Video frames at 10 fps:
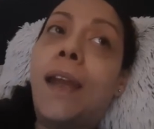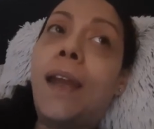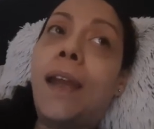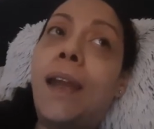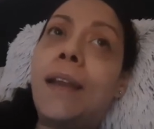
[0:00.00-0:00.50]

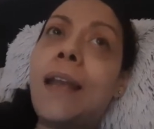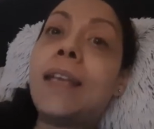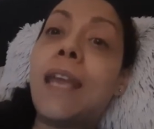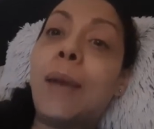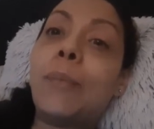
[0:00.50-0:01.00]
And I
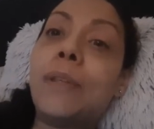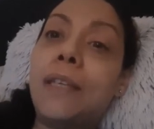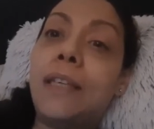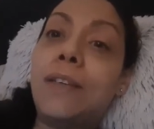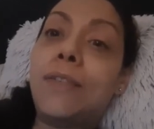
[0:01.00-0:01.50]
can't
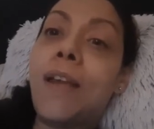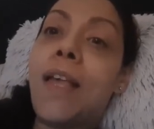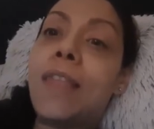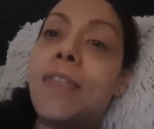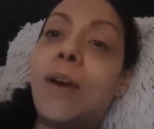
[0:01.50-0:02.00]
believe
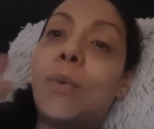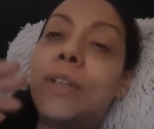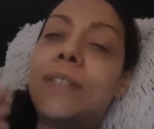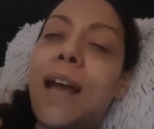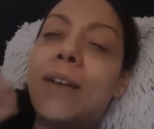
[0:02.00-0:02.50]
that
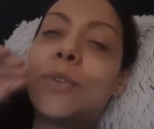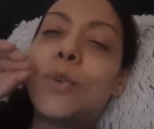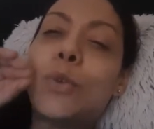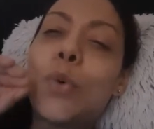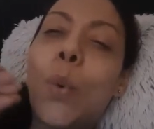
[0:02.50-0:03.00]
we're down
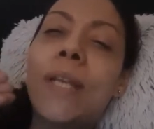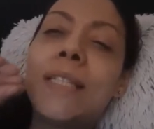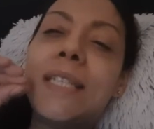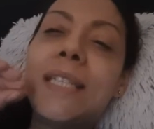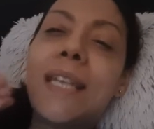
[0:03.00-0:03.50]
to
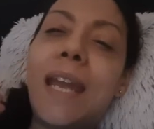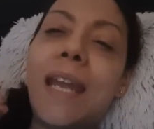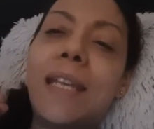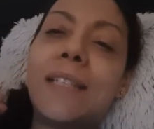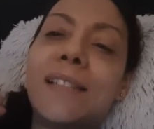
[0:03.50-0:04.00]
20
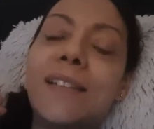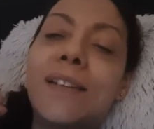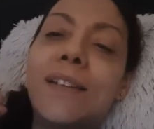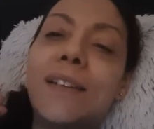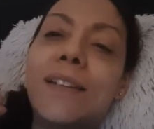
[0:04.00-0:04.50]
days
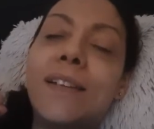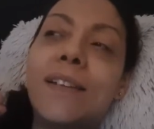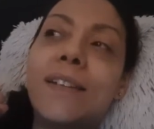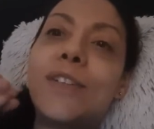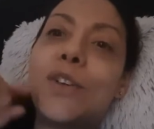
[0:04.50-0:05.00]

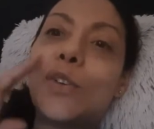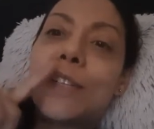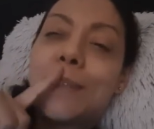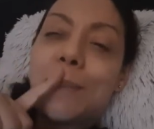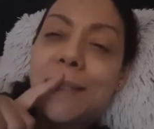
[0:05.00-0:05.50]
to
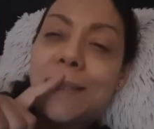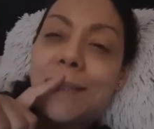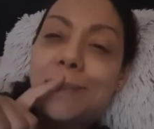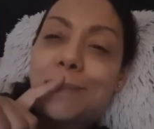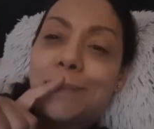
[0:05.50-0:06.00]
Christmas.
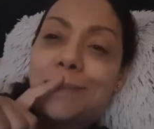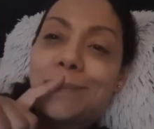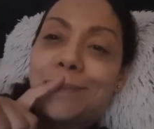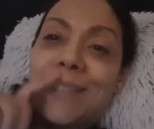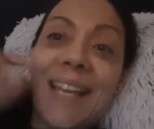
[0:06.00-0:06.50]

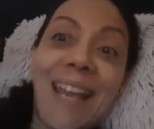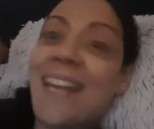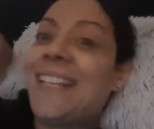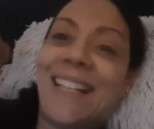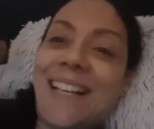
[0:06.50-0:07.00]

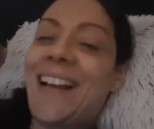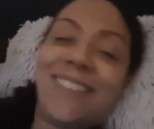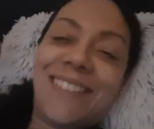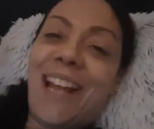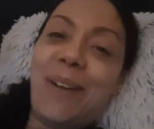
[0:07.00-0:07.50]
And the
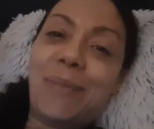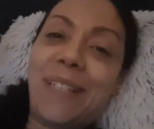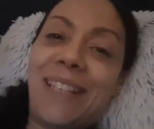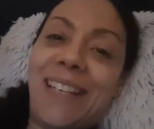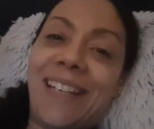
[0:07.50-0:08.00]
countdown
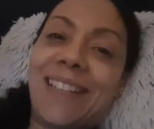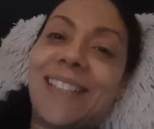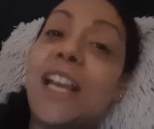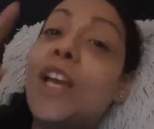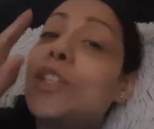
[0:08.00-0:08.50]

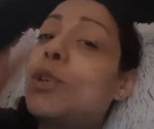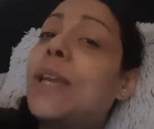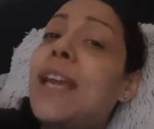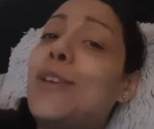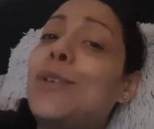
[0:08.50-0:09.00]
begins. So
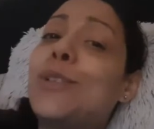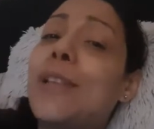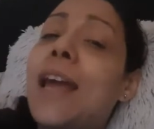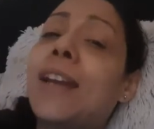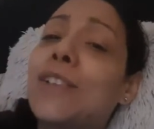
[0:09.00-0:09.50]
get used to
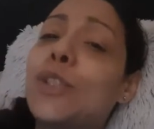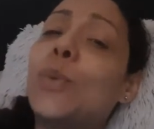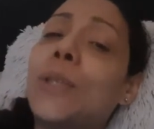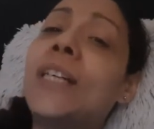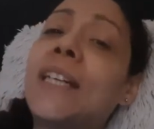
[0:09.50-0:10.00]
that, because you
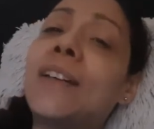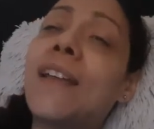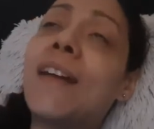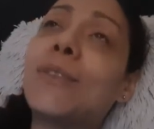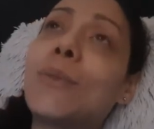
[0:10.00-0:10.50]
will hear
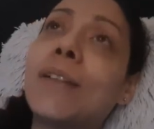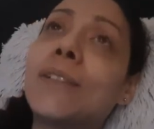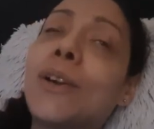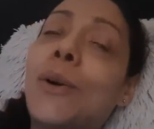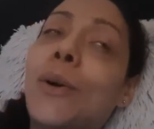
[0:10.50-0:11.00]
that
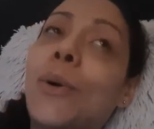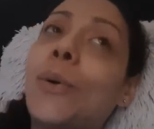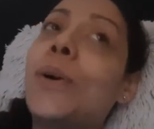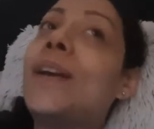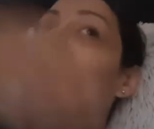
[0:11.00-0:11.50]
throughout the
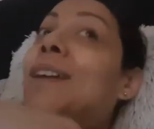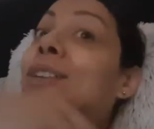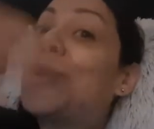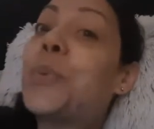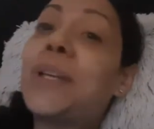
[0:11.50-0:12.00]
whole
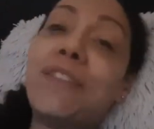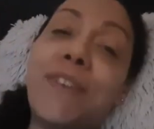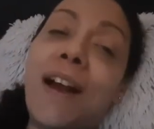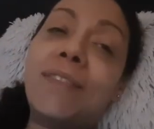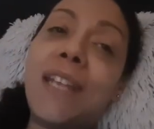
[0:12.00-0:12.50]

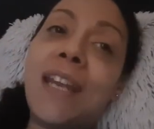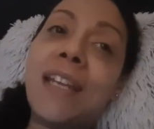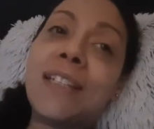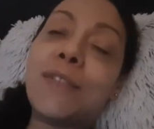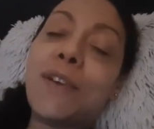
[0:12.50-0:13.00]
25
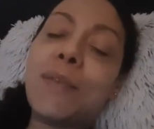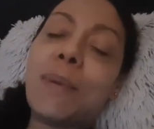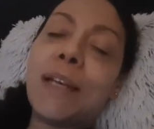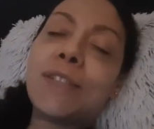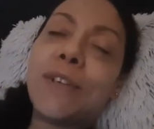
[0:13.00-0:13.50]
days of
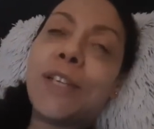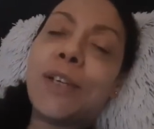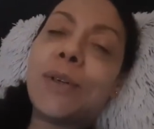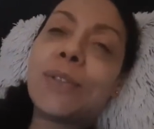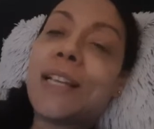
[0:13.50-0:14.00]
everybody's
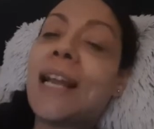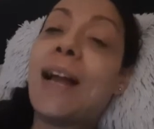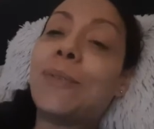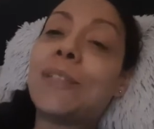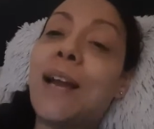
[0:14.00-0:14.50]
videos, the
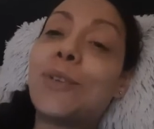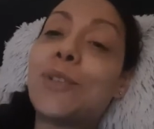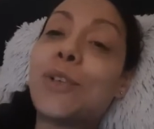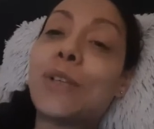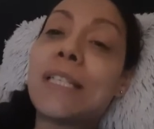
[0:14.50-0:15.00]
countdown
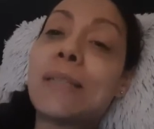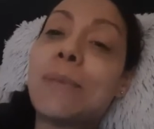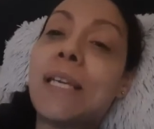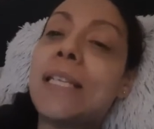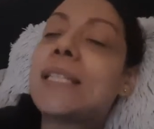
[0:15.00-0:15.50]
to
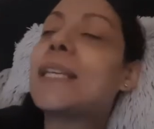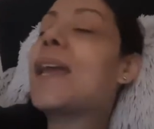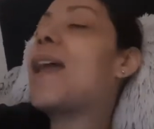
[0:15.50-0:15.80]
Christmas,